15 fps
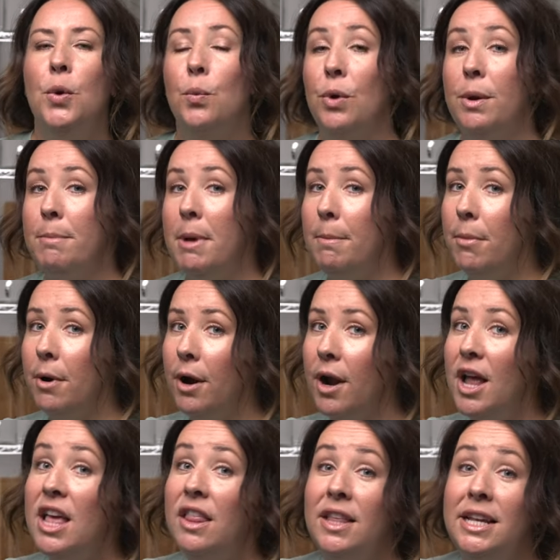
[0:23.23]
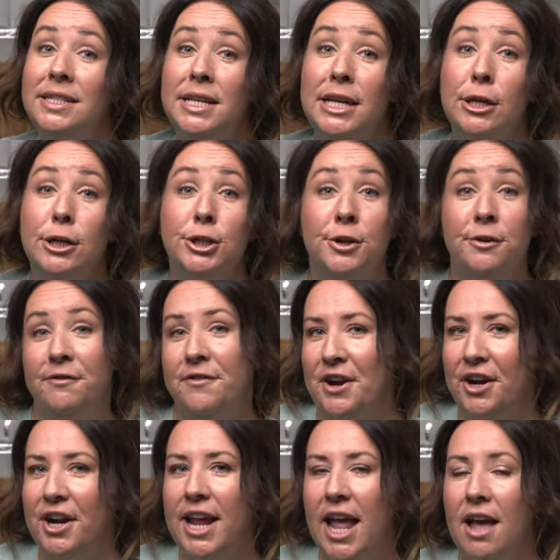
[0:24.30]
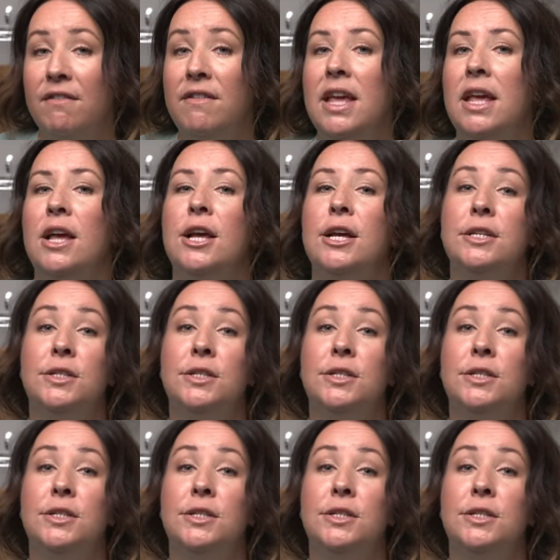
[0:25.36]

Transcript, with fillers: Remember, these sealers are very heavy,